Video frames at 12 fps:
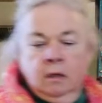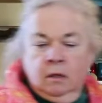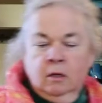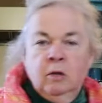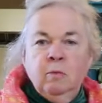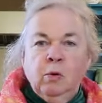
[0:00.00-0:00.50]

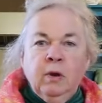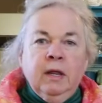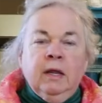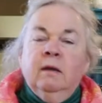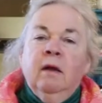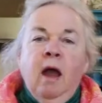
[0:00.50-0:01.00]
Good
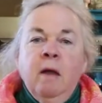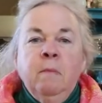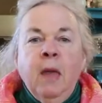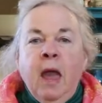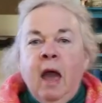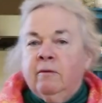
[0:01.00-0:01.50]
morning. I'm
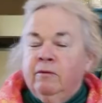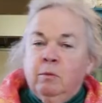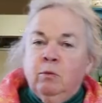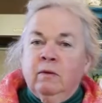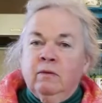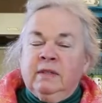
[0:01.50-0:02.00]
Pat from
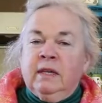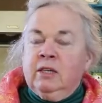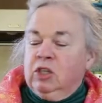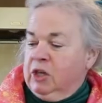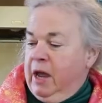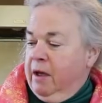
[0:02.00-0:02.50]
Rivers Edge
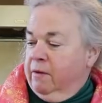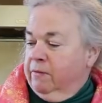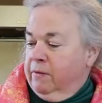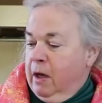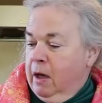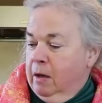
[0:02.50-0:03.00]

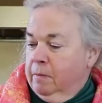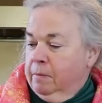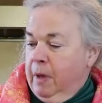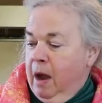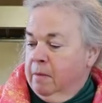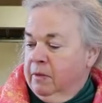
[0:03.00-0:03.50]
Chevre. Um,
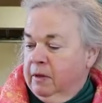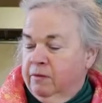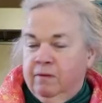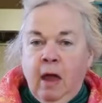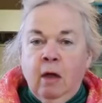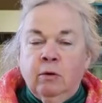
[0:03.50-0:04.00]
I'm the
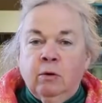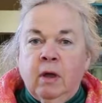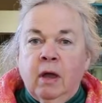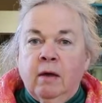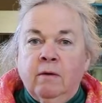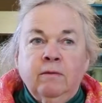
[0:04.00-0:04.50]
founder
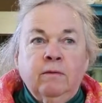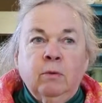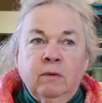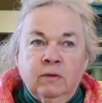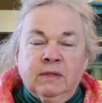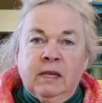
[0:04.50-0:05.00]
of
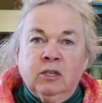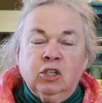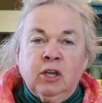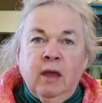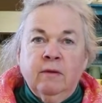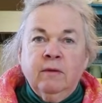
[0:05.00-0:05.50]
Rivers Edge
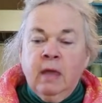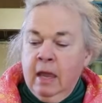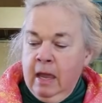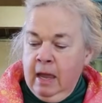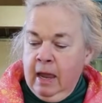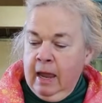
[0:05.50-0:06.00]
Chevre.
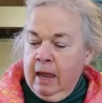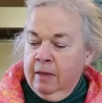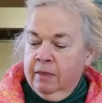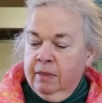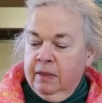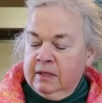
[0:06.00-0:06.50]

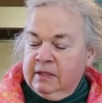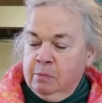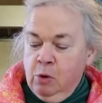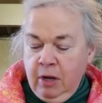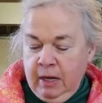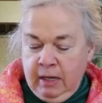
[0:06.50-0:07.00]
And this
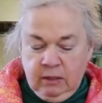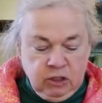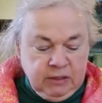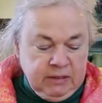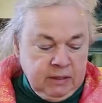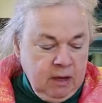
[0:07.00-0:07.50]
morning,
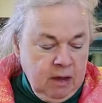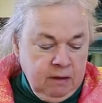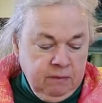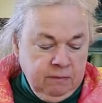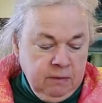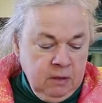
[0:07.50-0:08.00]
just to kind
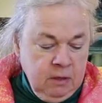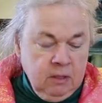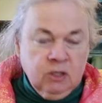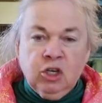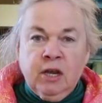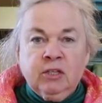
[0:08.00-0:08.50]
of
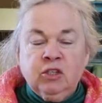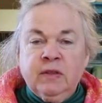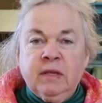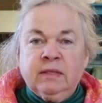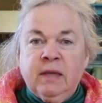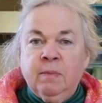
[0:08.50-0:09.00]
change
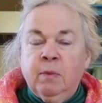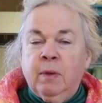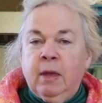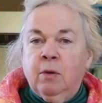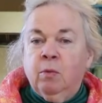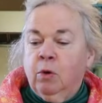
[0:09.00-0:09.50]
things up a
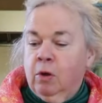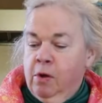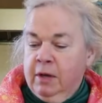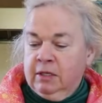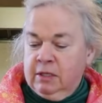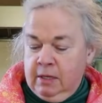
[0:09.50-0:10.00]
bit, we're
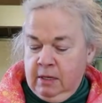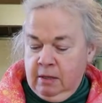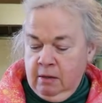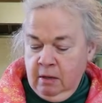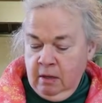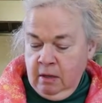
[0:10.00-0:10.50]
going to
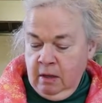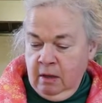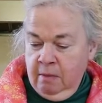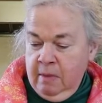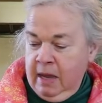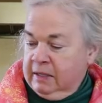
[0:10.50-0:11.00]

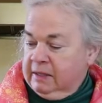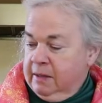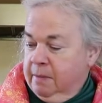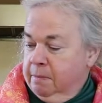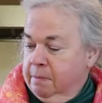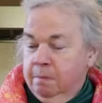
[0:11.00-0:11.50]
make
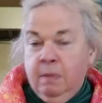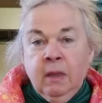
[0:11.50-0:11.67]
some